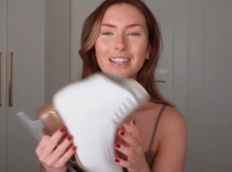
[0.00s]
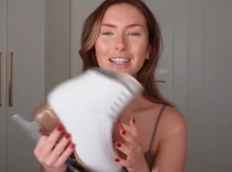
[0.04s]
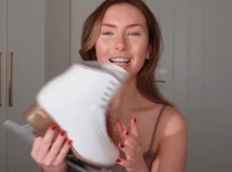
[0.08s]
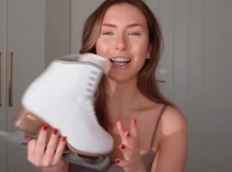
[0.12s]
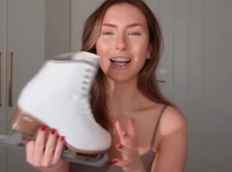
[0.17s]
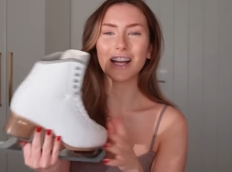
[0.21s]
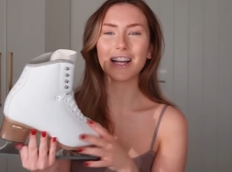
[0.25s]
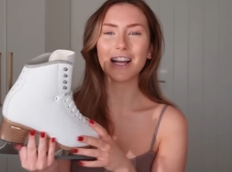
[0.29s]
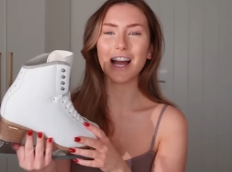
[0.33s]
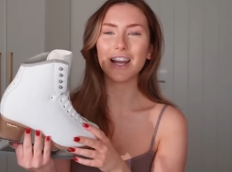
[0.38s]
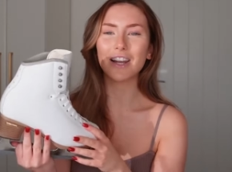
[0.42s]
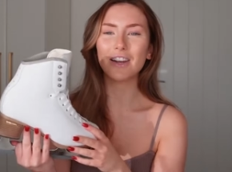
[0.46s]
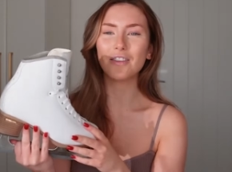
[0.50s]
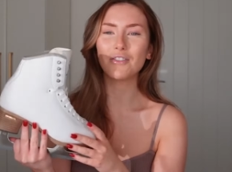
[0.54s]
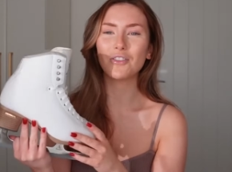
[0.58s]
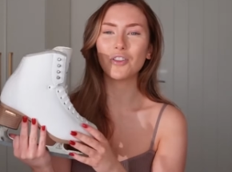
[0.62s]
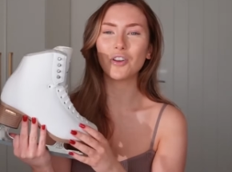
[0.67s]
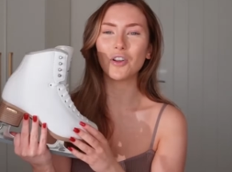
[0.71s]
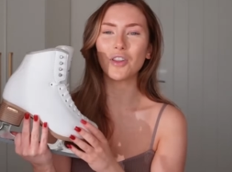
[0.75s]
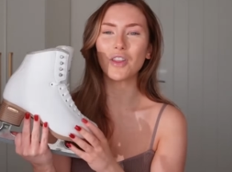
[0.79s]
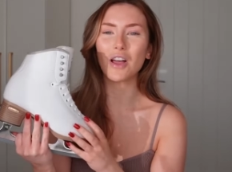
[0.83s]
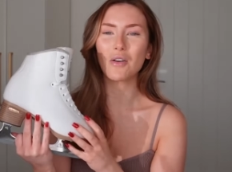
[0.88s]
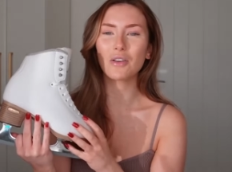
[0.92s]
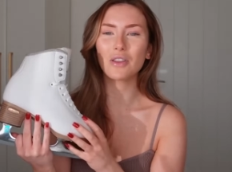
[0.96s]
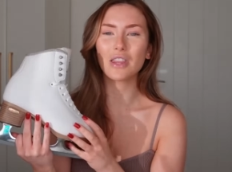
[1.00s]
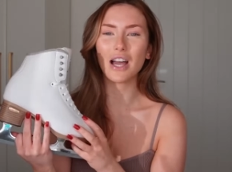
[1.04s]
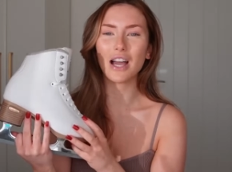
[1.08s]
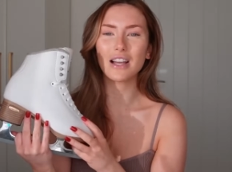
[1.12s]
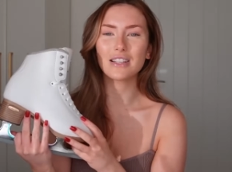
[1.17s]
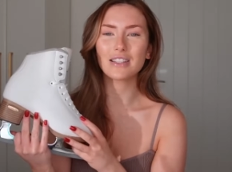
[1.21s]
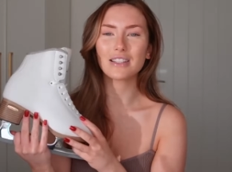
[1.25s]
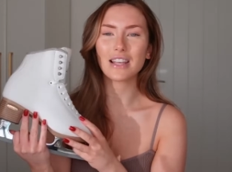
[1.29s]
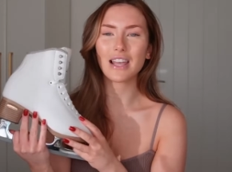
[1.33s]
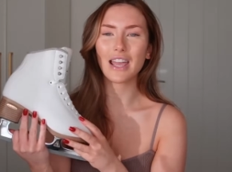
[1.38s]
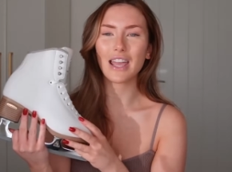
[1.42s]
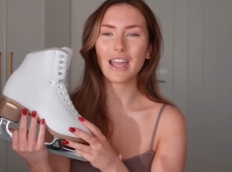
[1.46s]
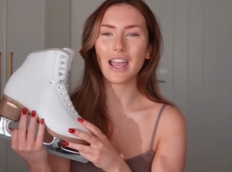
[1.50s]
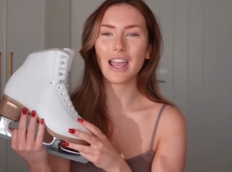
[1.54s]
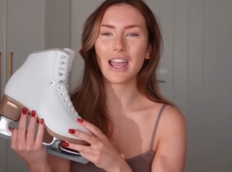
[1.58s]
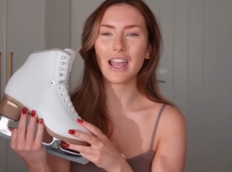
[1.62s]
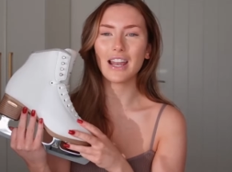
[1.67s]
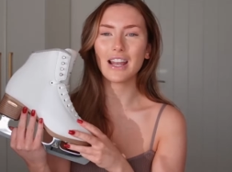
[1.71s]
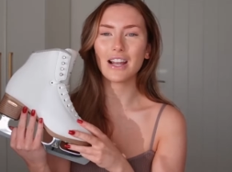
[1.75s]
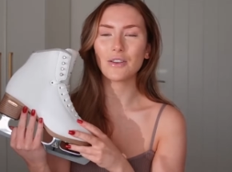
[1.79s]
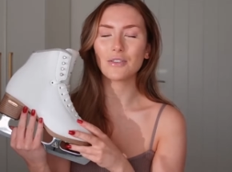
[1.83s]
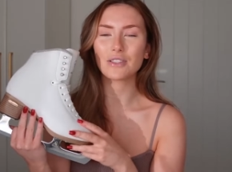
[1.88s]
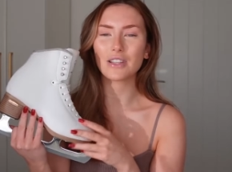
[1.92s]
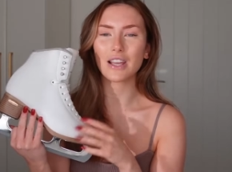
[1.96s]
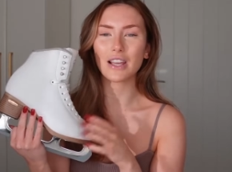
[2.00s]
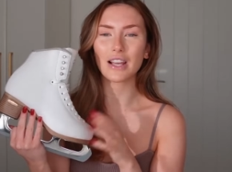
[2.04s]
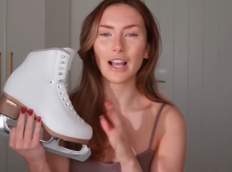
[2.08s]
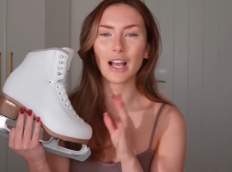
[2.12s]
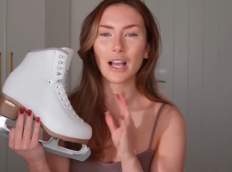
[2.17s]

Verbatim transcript: Like I kind of thought that with ice skating, I was like,